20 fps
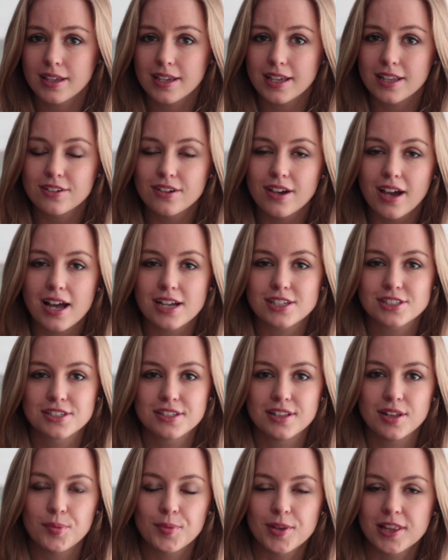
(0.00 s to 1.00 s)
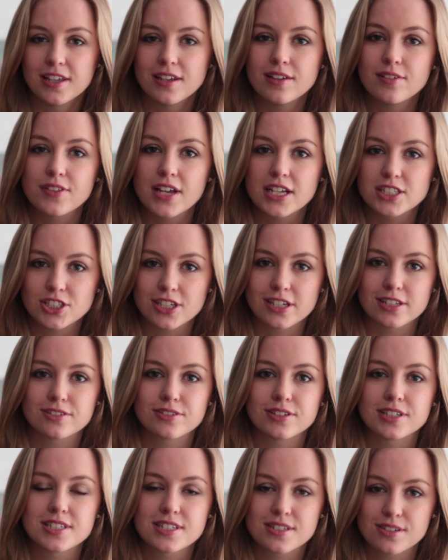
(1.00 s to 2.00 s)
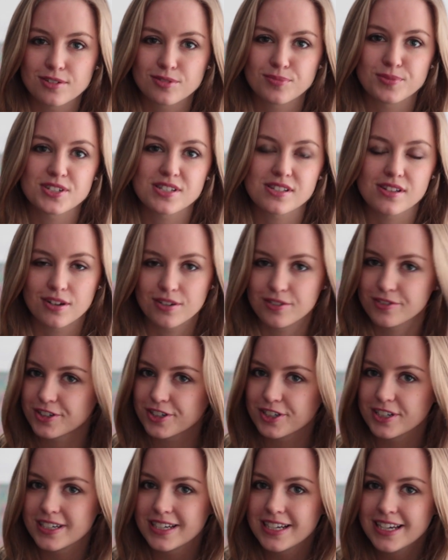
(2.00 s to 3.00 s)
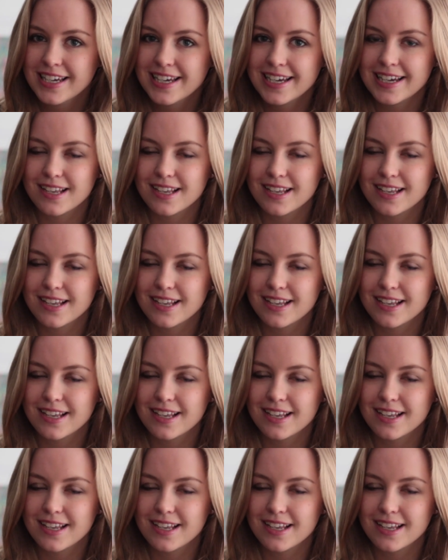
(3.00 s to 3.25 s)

Can you actually believe that January is almost over?